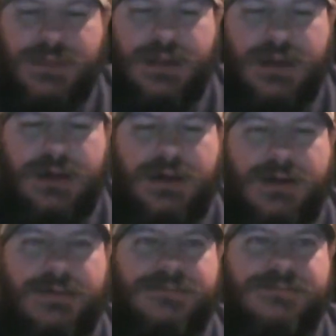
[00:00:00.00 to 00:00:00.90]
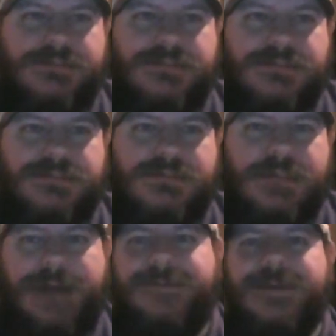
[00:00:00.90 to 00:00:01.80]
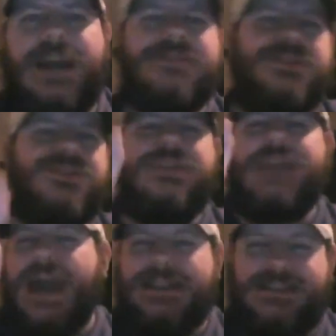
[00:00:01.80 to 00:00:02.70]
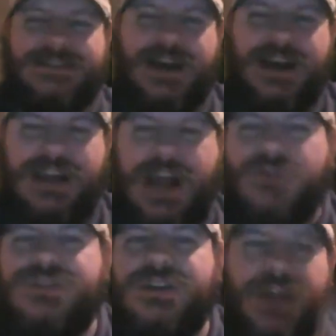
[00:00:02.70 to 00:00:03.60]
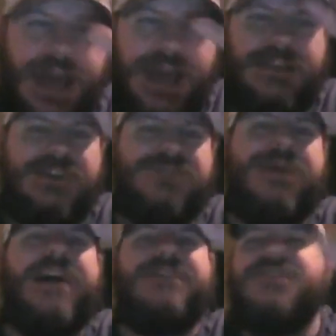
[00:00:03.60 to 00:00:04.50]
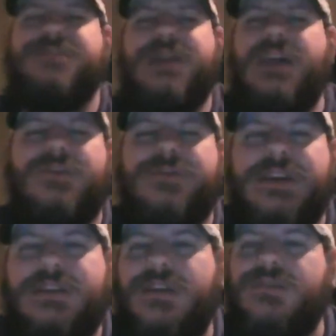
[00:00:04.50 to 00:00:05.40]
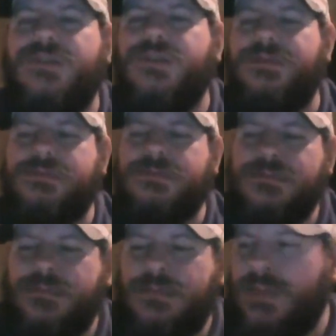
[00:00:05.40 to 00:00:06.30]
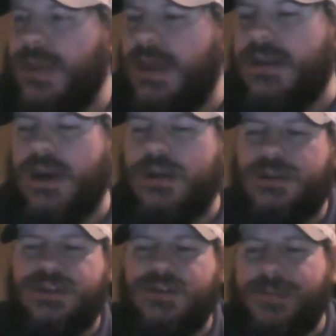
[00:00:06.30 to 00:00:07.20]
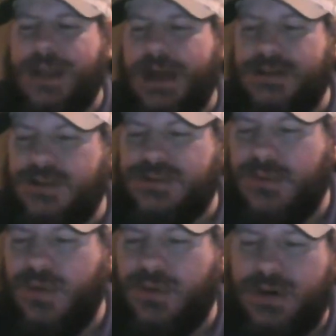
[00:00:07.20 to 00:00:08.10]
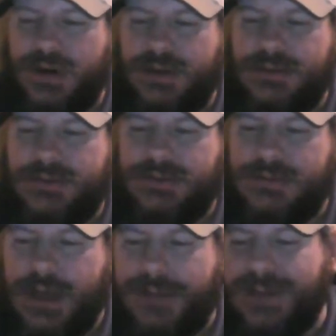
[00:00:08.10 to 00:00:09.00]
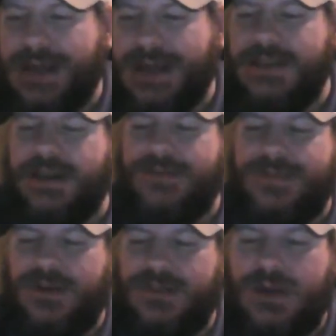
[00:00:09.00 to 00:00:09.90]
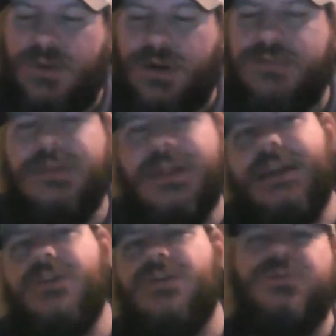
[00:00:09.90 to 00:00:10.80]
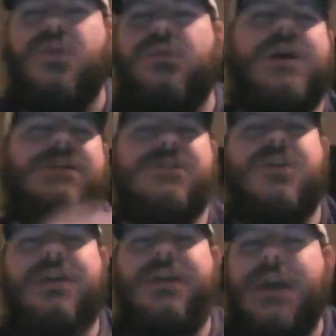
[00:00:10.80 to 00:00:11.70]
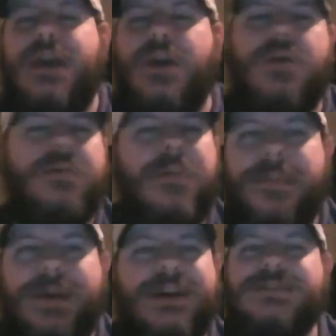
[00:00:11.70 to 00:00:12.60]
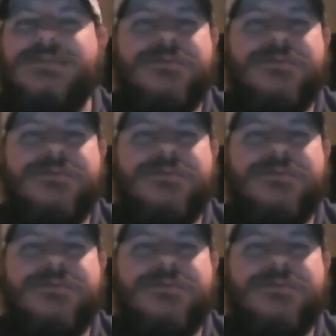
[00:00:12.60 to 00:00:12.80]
I forgot to do the @ sign. I was gonna @ these bastards, but I don't think they'll do it. And the other two, I blocked those morons. I blocked the NFL Network for letting those morons on the air because